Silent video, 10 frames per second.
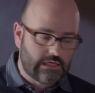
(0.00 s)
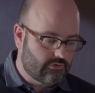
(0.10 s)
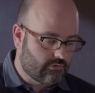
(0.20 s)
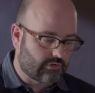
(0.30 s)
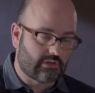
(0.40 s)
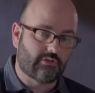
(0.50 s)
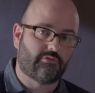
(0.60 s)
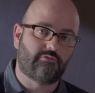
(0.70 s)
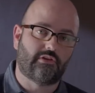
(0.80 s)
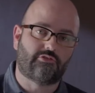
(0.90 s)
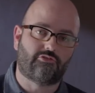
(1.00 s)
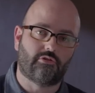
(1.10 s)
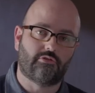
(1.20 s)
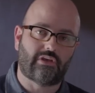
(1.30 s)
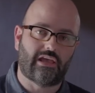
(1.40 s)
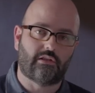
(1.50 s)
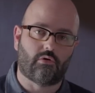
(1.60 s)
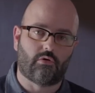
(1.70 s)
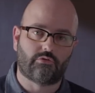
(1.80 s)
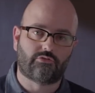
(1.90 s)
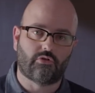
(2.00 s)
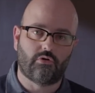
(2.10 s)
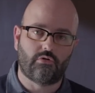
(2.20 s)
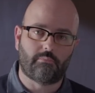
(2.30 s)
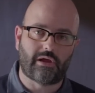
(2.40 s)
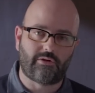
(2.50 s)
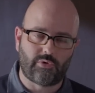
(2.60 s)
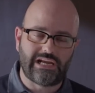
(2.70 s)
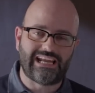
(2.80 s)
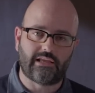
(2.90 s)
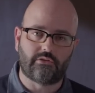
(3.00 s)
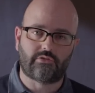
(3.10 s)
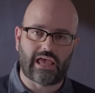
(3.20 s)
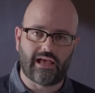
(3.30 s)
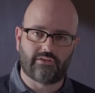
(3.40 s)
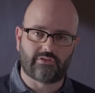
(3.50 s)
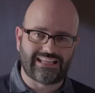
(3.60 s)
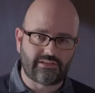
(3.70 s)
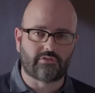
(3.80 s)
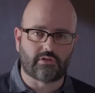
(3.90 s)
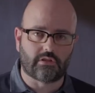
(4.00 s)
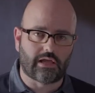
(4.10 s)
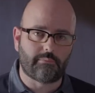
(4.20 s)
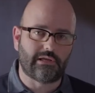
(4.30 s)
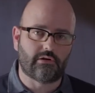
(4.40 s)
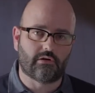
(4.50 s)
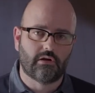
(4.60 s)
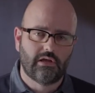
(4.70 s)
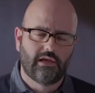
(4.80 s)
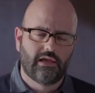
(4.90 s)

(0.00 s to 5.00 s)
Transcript: using different fixtures and also my readings as an incident light meter,